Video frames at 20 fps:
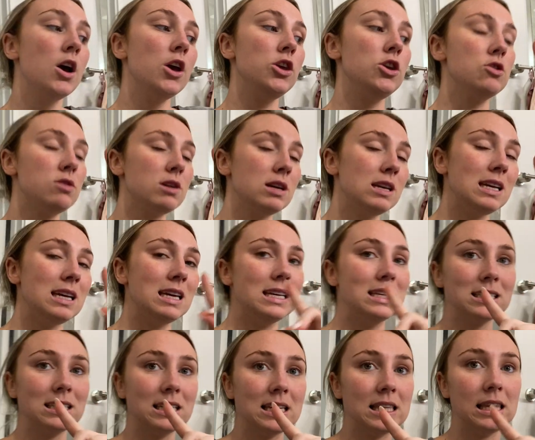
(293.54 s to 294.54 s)
You could
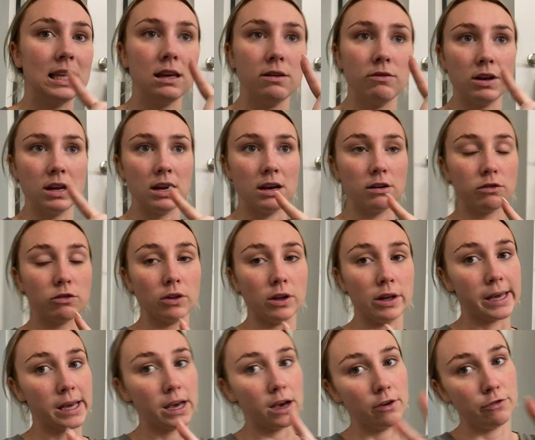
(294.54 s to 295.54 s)
easily leave it in for
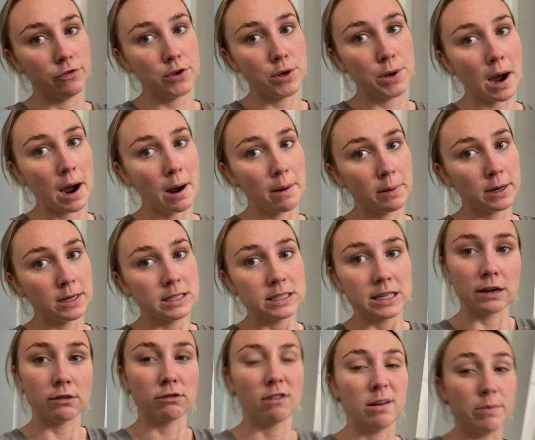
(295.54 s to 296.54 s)
like a few hours,
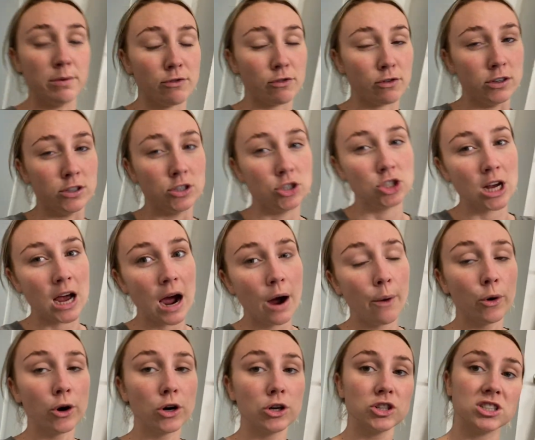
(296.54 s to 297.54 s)
like right before you
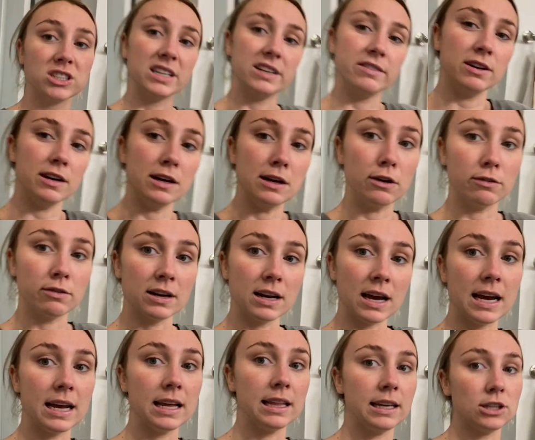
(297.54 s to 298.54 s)
shower, just leave it in
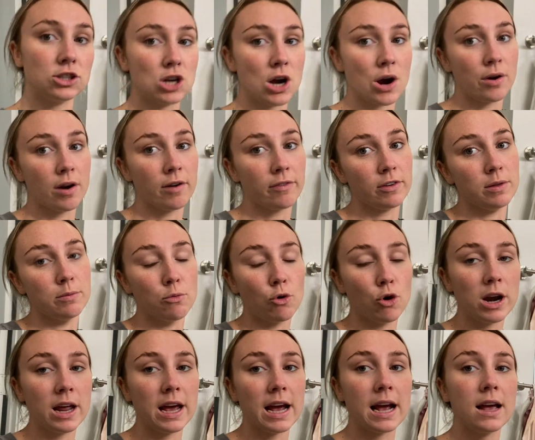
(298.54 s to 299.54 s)
overnight and like shower it off in the
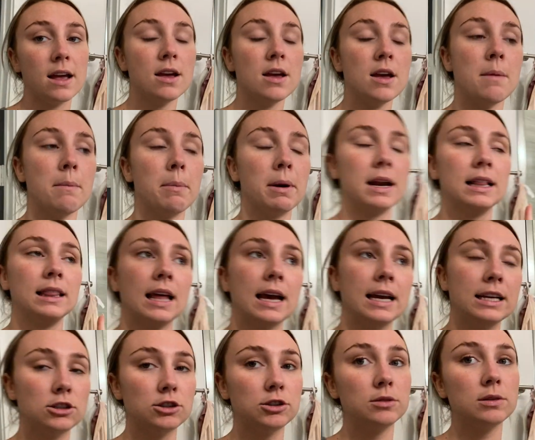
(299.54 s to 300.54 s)
morning. But I
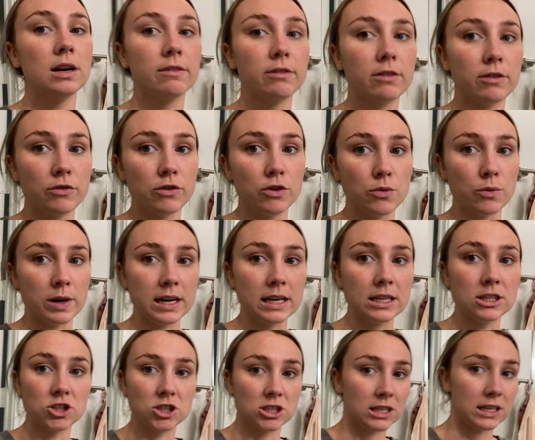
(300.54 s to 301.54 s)
like to do it every few
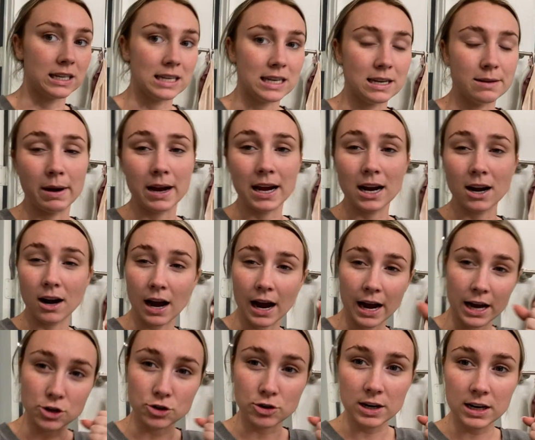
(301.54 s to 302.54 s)
weeks just to like keep my hair
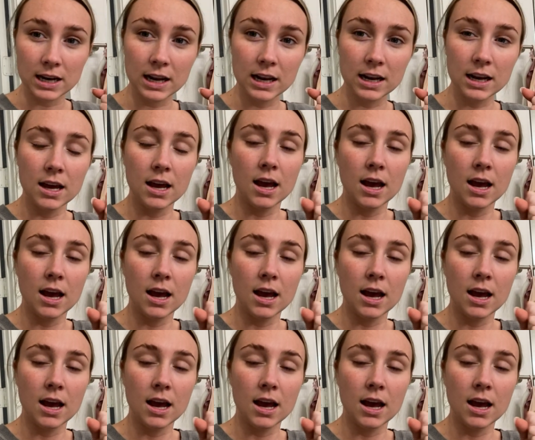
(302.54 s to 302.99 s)
hydrated.